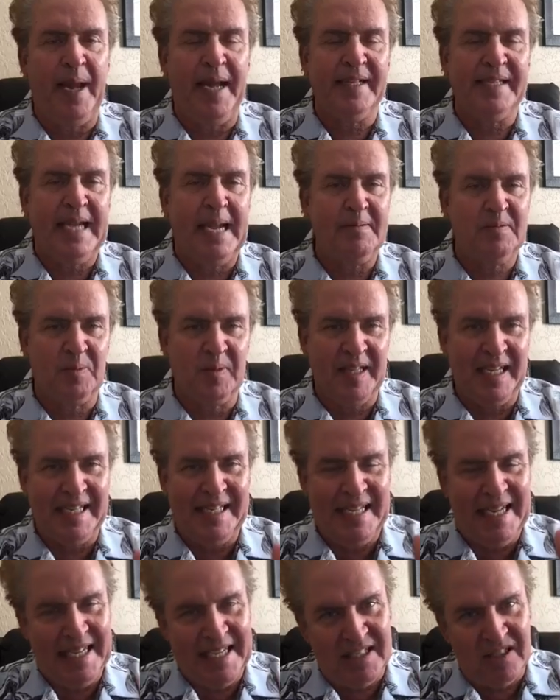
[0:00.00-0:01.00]
bad times but the
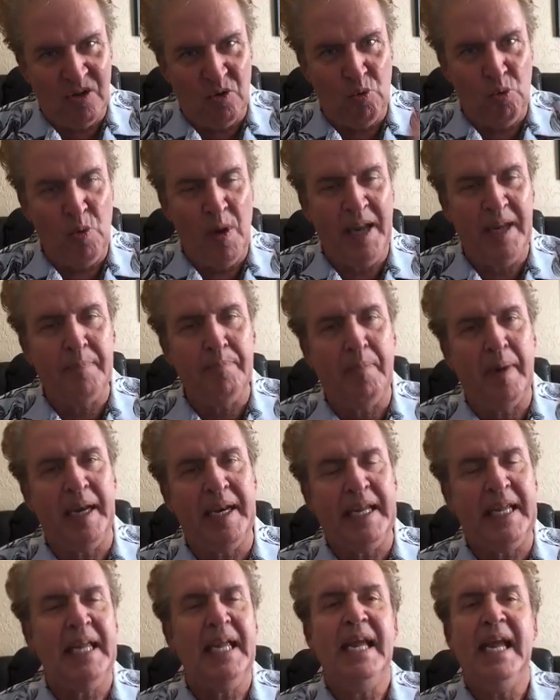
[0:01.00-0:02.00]
idea is to win
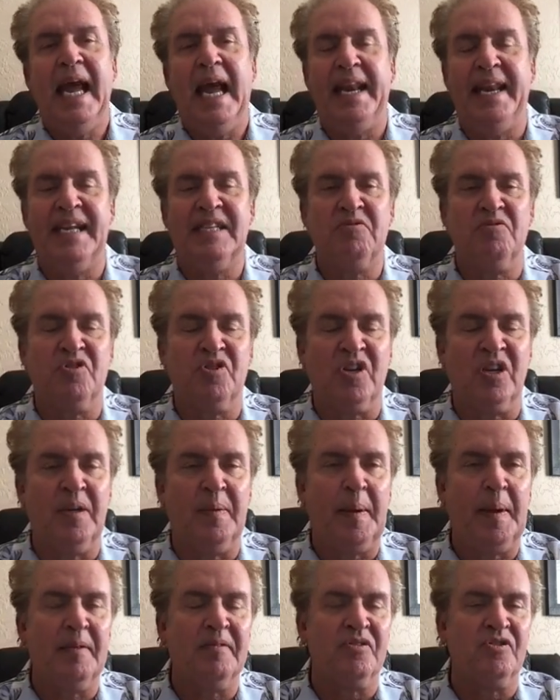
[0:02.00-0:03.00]
money and that's what you're going
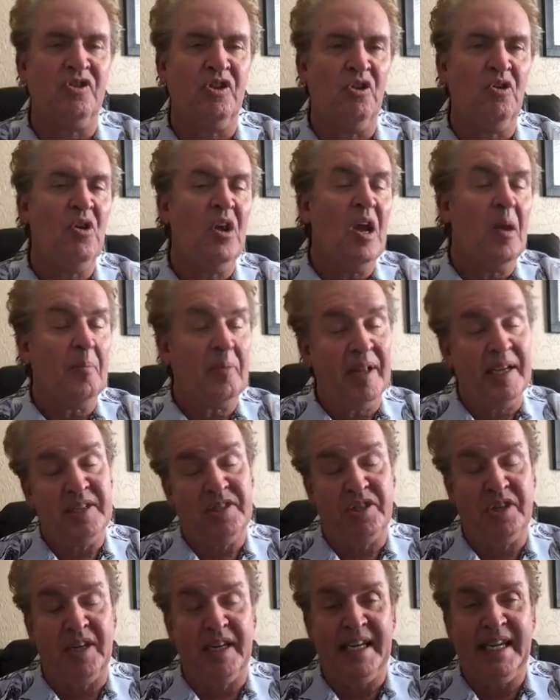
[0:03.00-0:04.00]
to be able to do
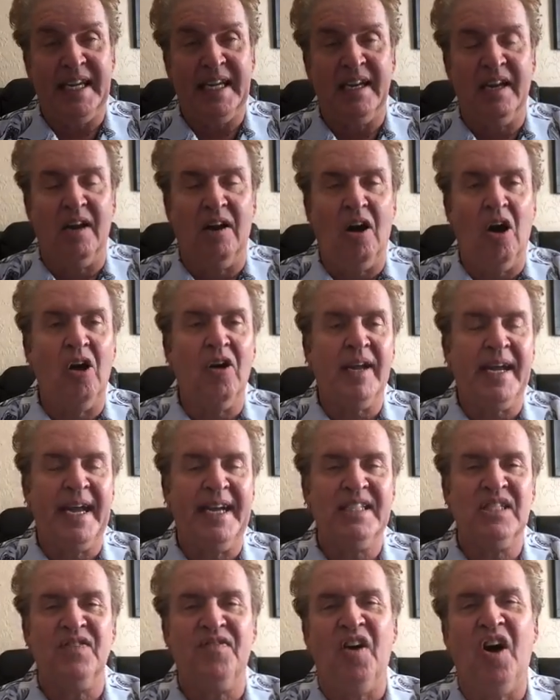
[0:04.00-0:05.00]
plus you're going to get uh, all
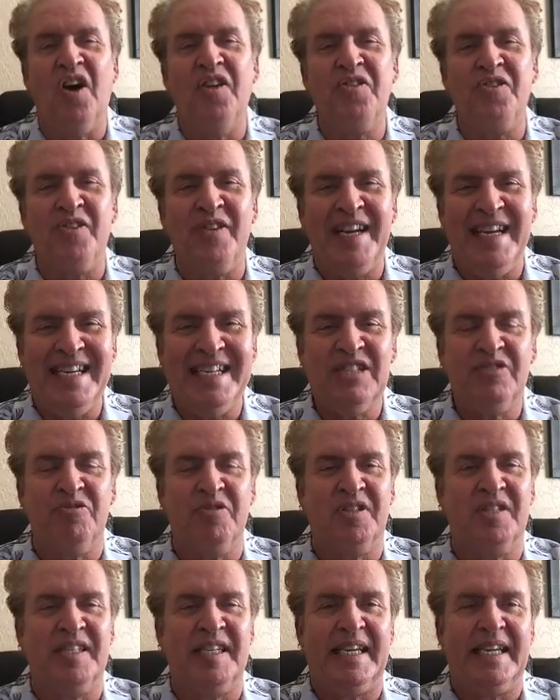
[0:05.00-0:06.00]
kinds of other
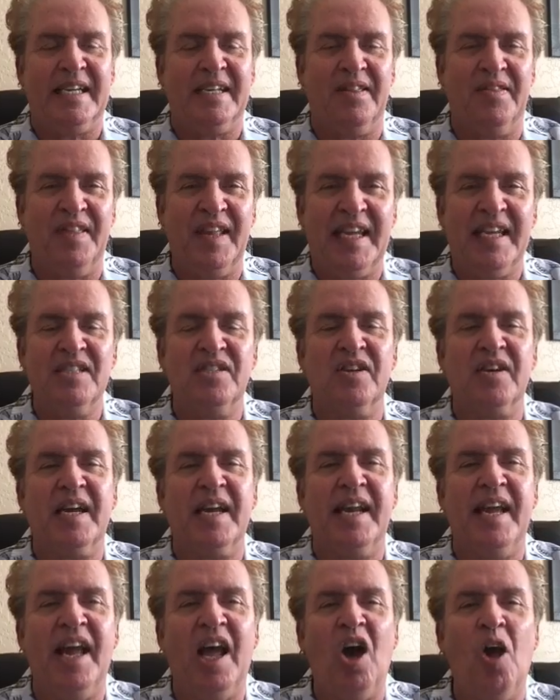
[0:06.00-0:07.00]
interesting things that are
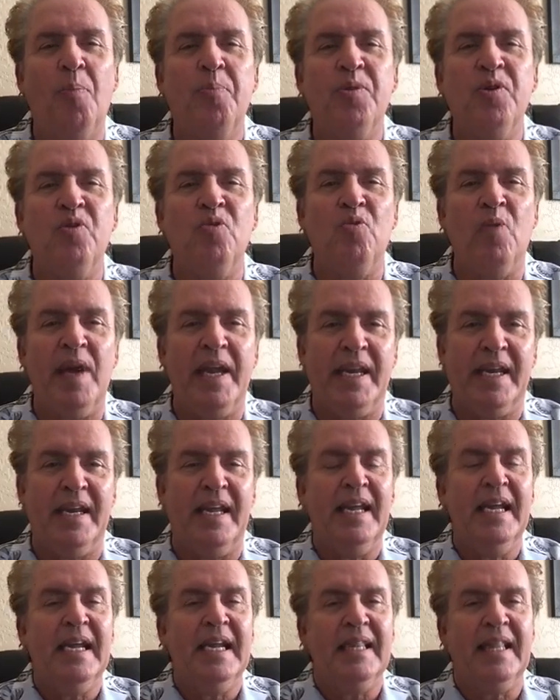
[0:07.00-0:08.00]
going to help you win
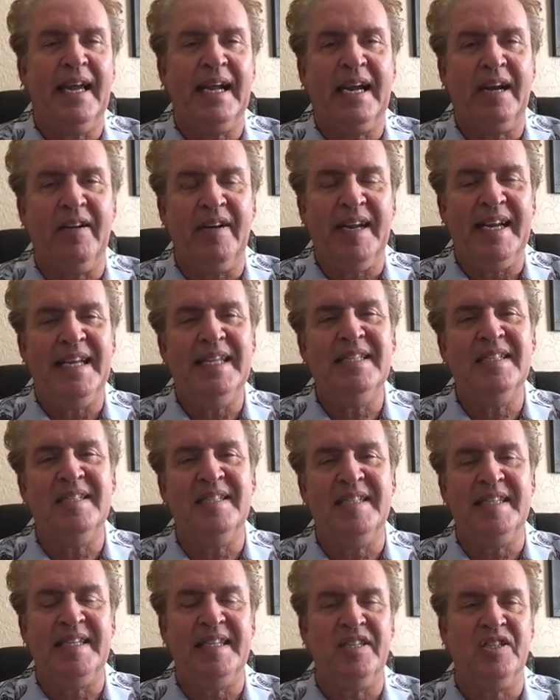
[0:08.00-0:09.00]
like our
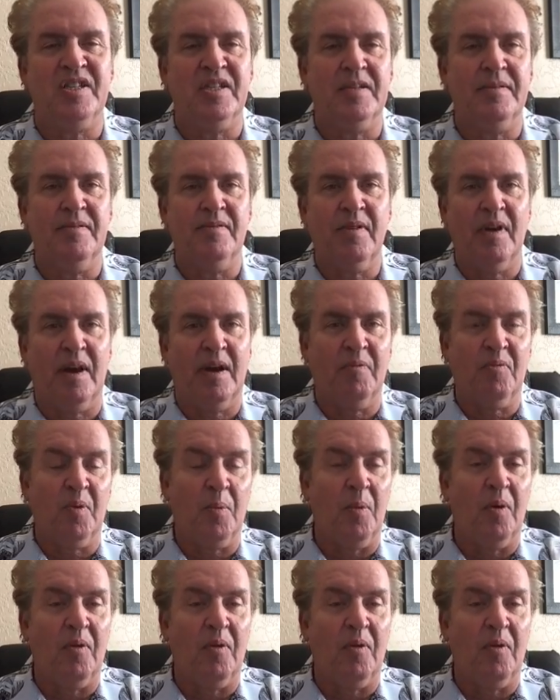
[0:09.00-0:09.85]
in-season uh,